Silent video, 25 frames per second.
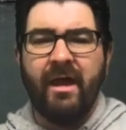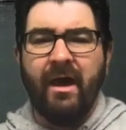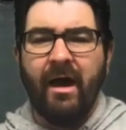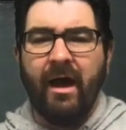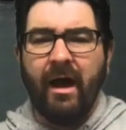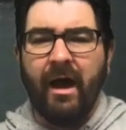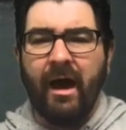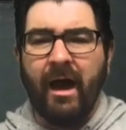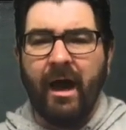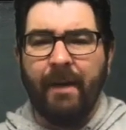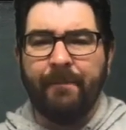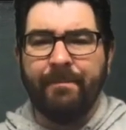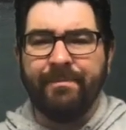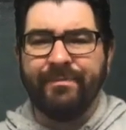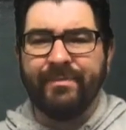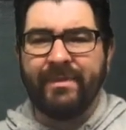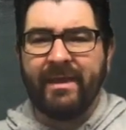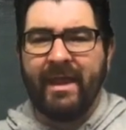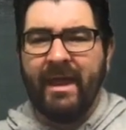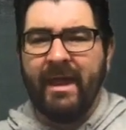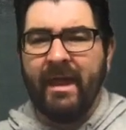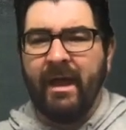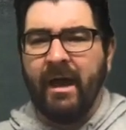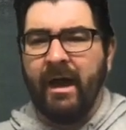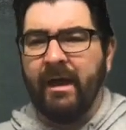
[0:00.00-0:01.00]

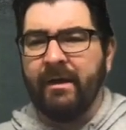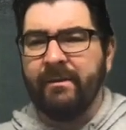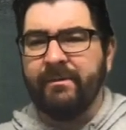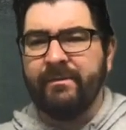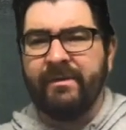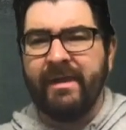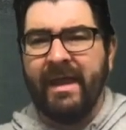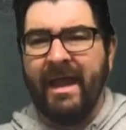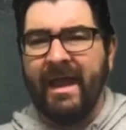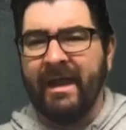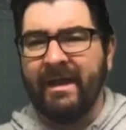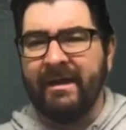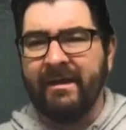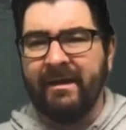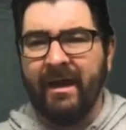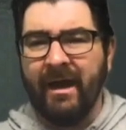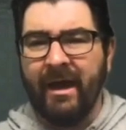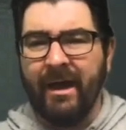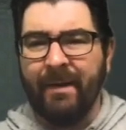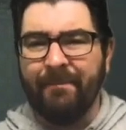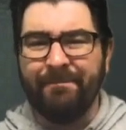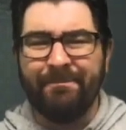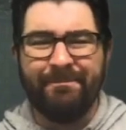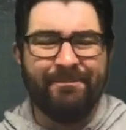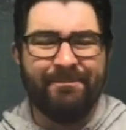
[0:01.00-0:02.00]
and
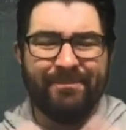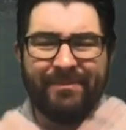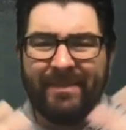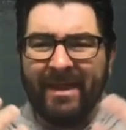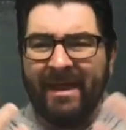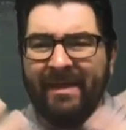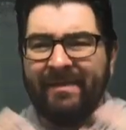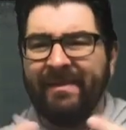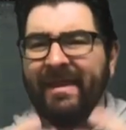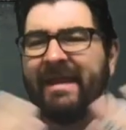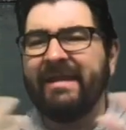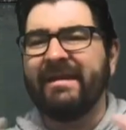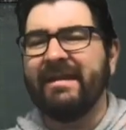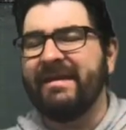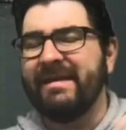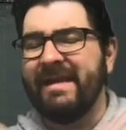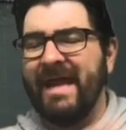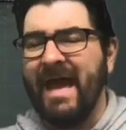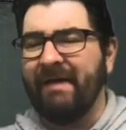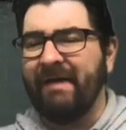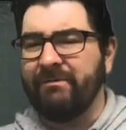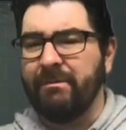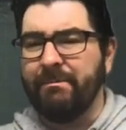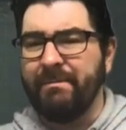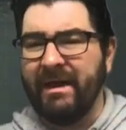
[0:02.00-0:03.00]
they didn't
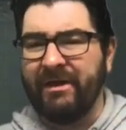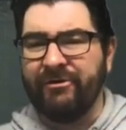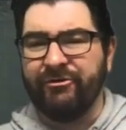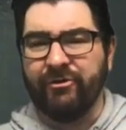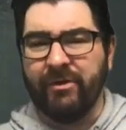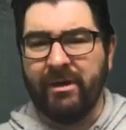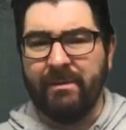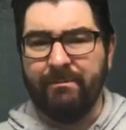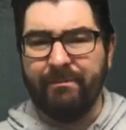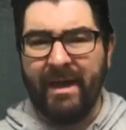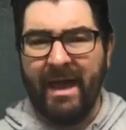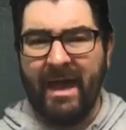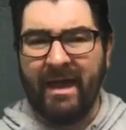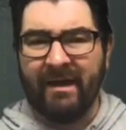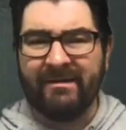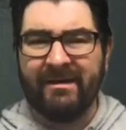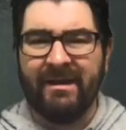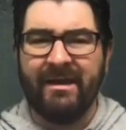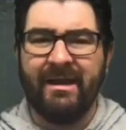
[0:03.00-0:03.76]
have a major impact.